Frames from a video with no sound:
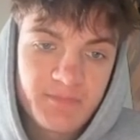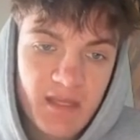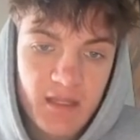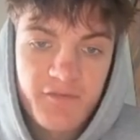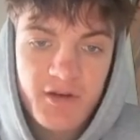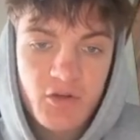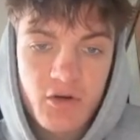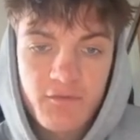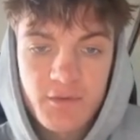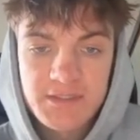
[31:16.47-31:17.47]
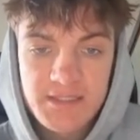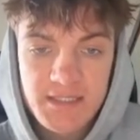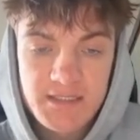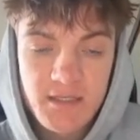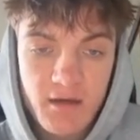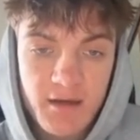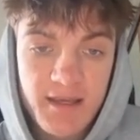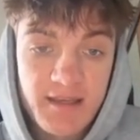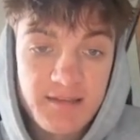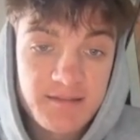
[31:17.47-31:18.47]
Yeah, the final confluence is
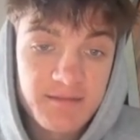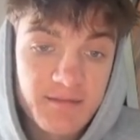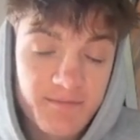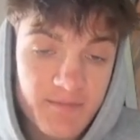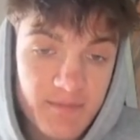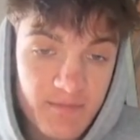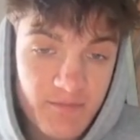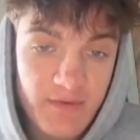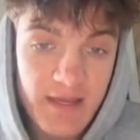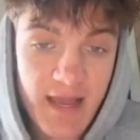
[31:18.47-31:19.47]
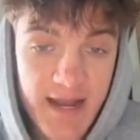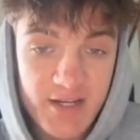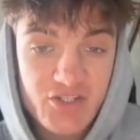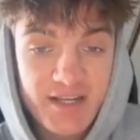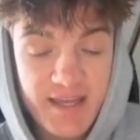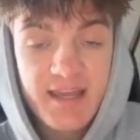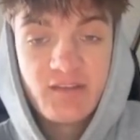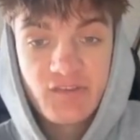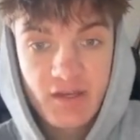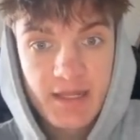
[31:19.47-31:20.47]
it actually
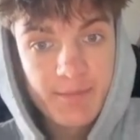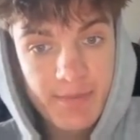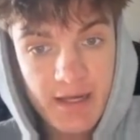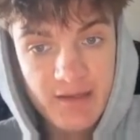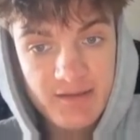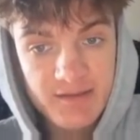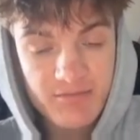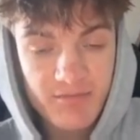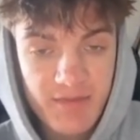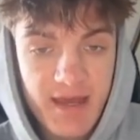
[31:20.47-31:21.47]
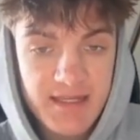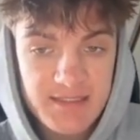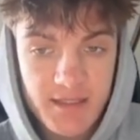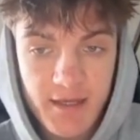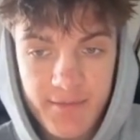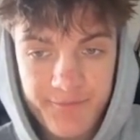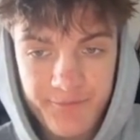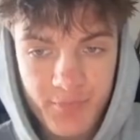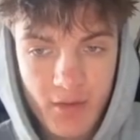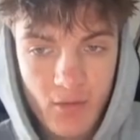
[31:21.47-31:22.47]
is an imbalance. That is like,
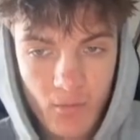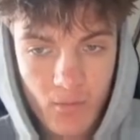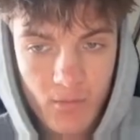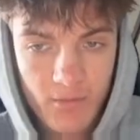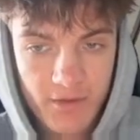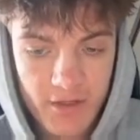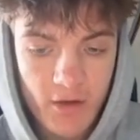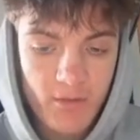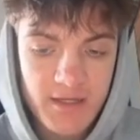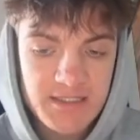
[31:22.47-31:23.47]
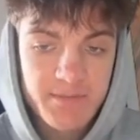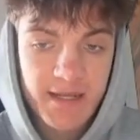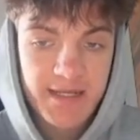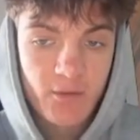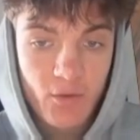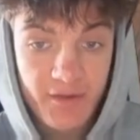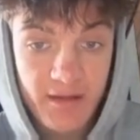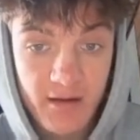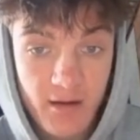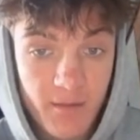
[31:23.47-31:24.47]
explaining what
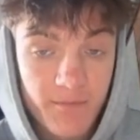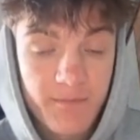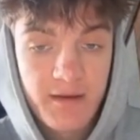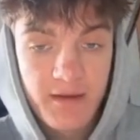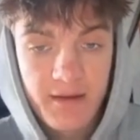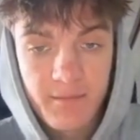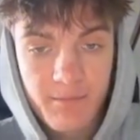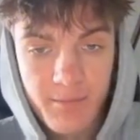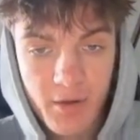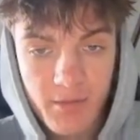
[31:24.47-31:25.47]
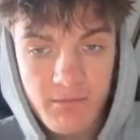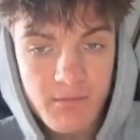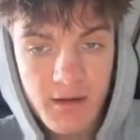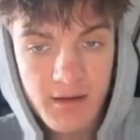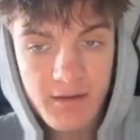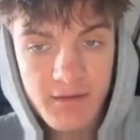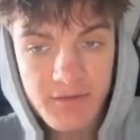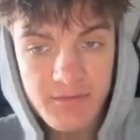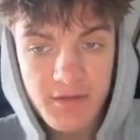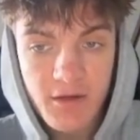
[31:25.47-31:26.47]
they are, but
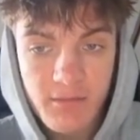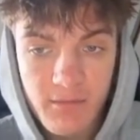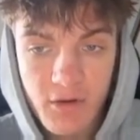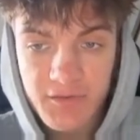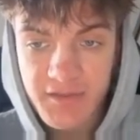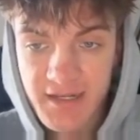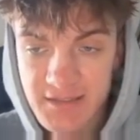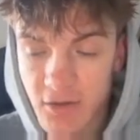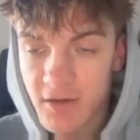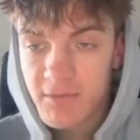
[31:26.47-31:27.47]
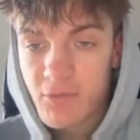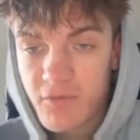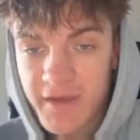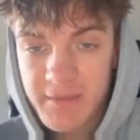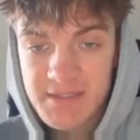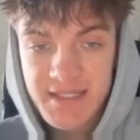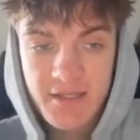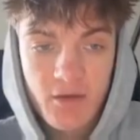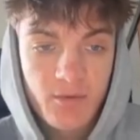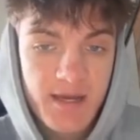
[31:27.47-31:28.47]
it's, on TikTok, more famously
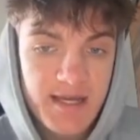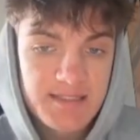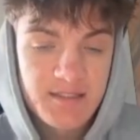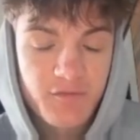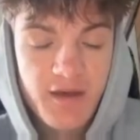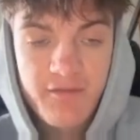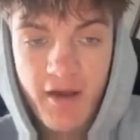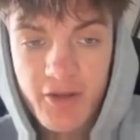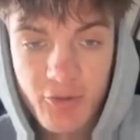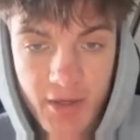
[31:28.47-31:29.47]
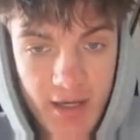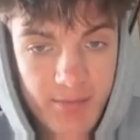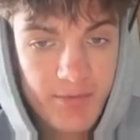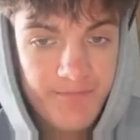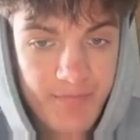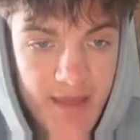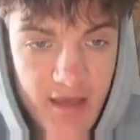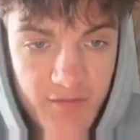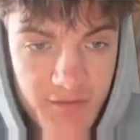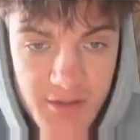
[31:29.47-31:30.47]
known as the fair value gap,
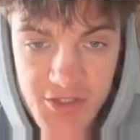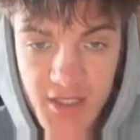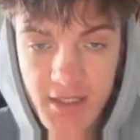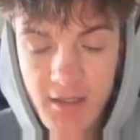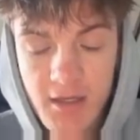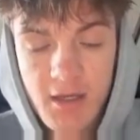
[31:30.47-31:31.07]
FVG,